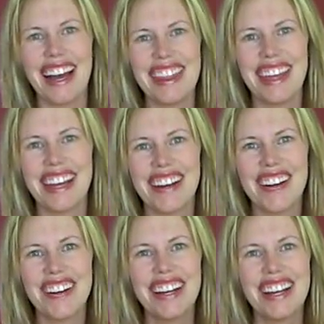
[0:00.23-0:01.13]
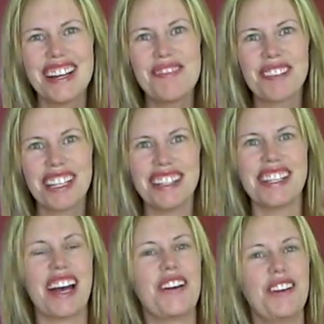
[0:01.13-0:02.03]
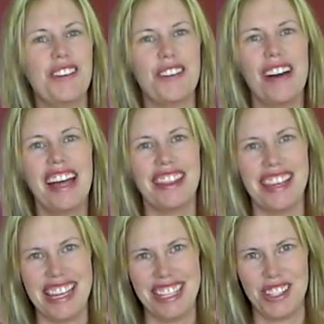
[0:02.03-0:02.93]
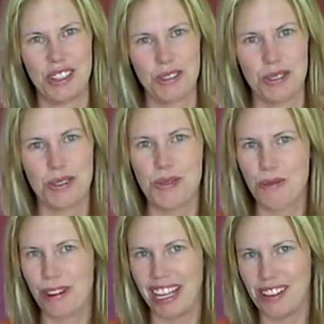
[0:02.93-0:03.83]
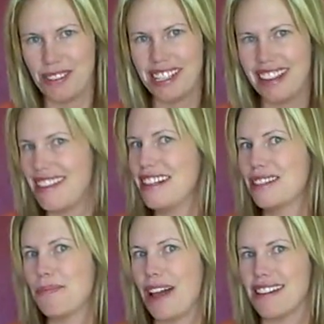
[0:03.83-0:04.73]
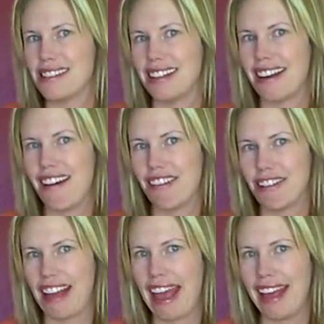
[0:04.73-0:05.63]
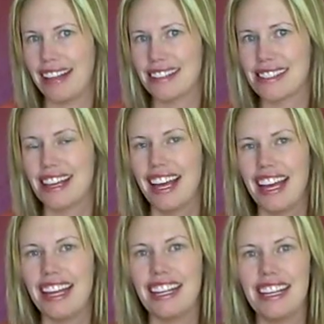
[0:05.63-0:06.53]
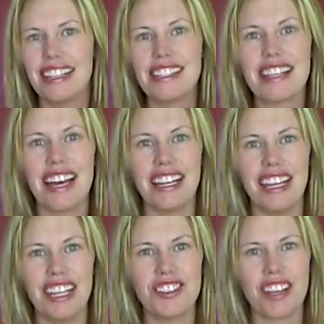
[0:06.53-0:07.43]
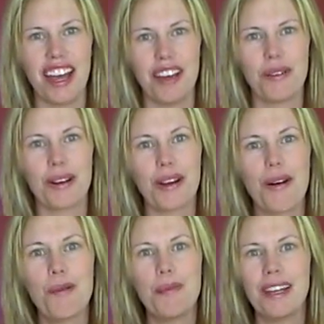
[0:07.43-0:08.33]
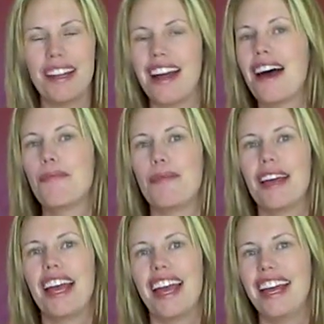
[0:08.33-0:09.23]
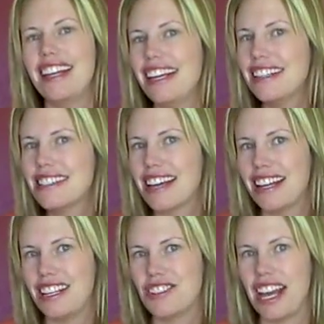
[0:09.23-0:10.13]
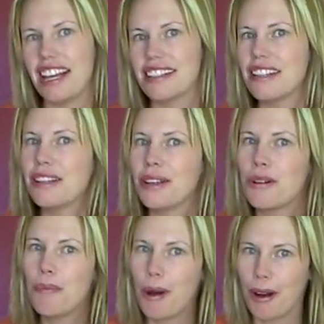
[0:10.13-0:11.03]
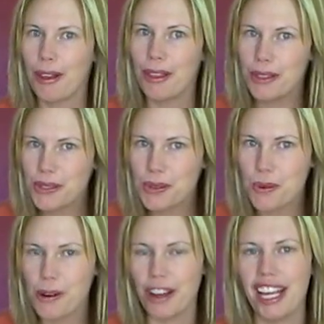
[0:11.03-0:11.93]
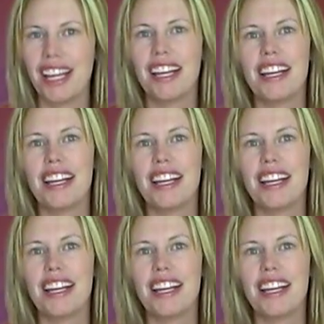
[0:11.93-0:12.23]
Hi there! I'm going to tell you the Easter story using these plastic colored eggs. And inside each egg, we're going to open it up, and inside each egg is a little part of the story.